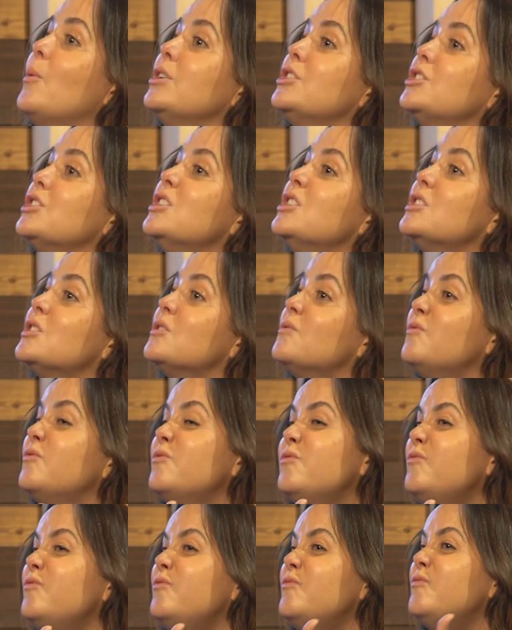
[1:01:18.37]
which is
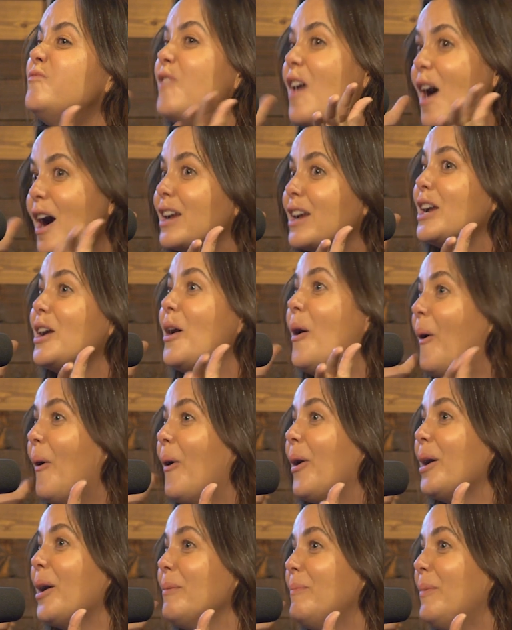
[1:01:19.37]
fucking
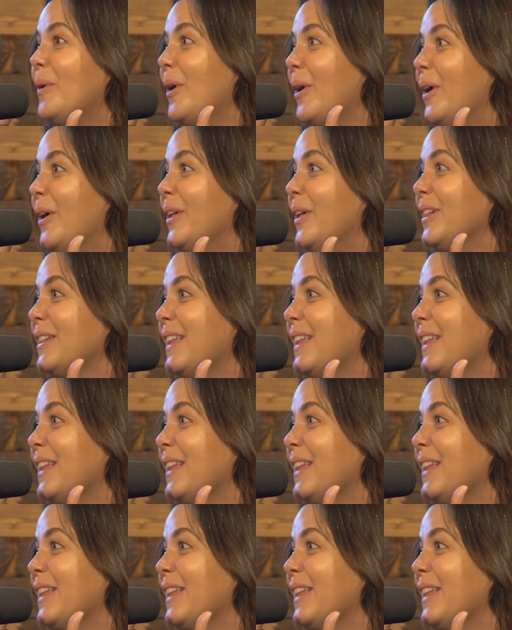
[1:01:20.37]
horrible.